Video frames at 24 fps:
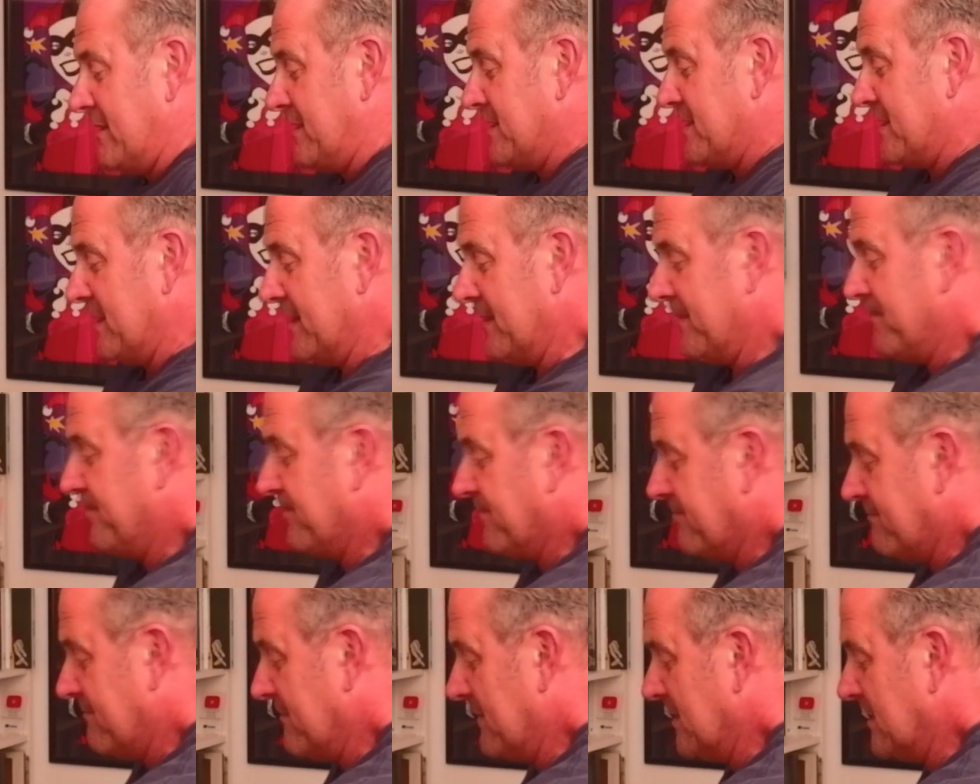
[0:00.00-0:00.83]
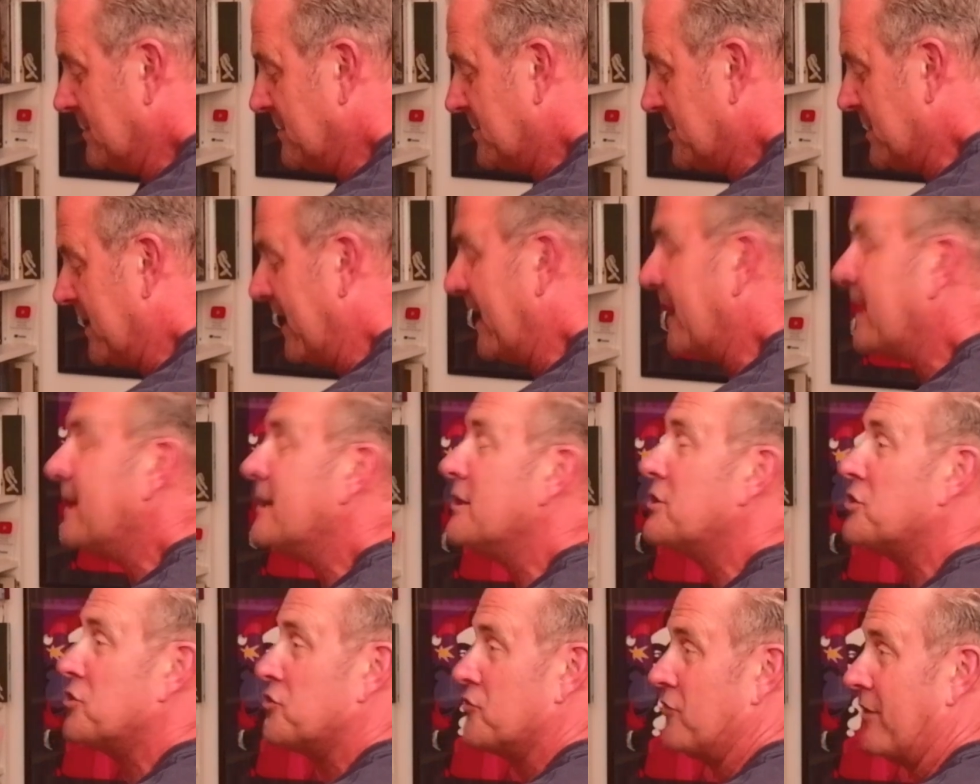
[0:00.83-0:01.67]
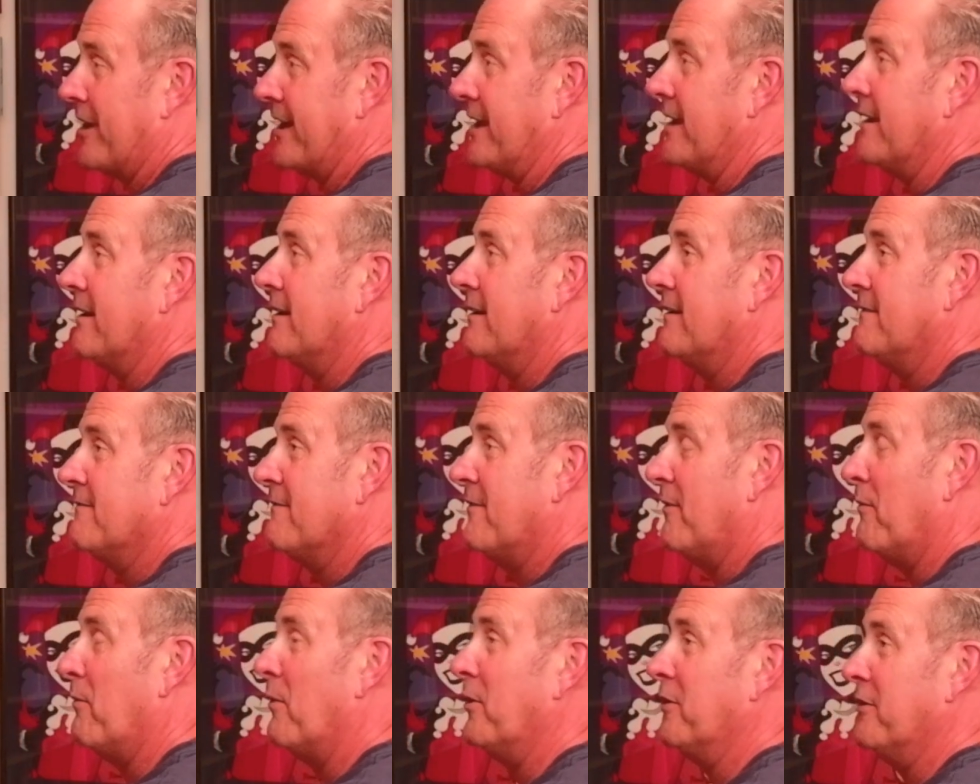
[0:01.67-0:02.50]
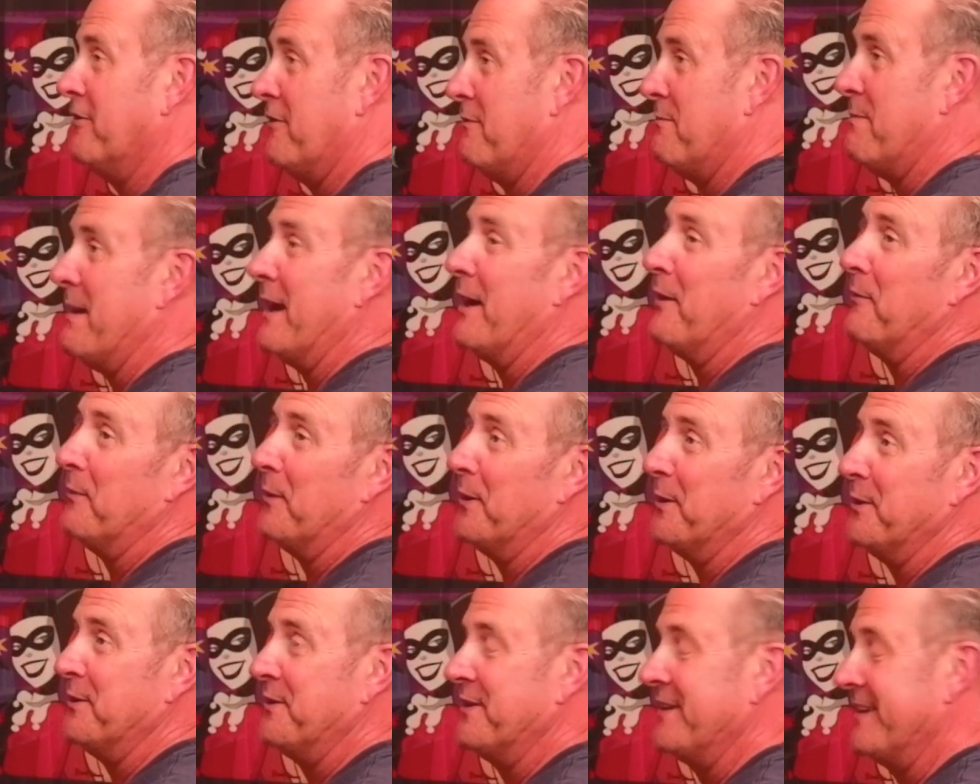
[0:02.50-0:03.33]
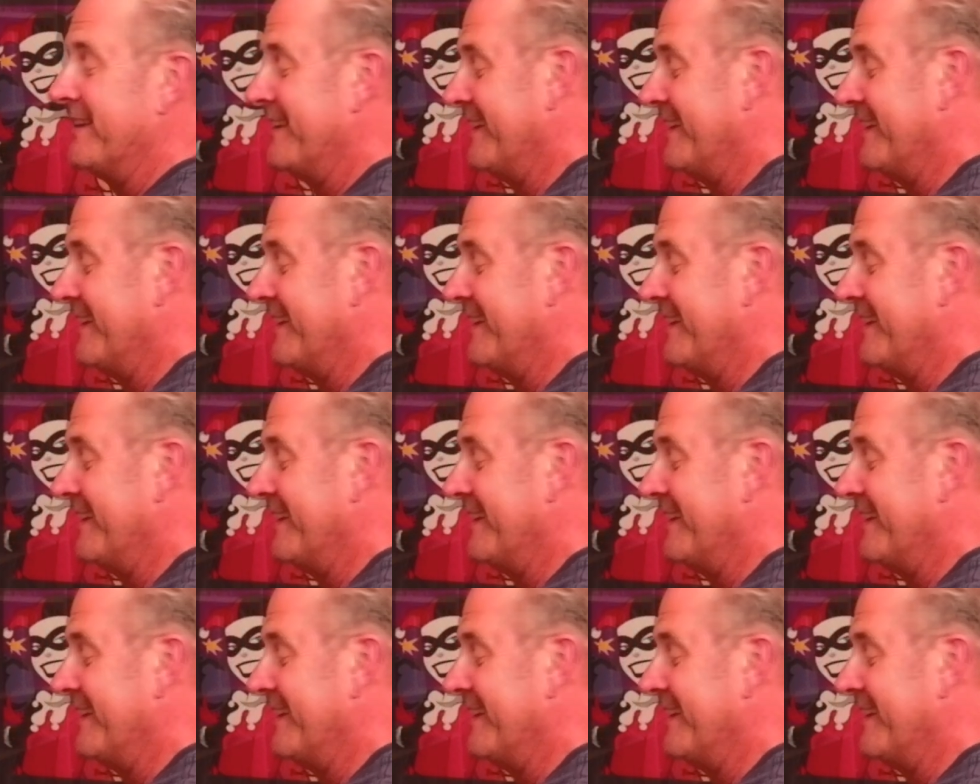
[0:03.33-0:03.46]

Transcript: to illustrate, for want of a better word,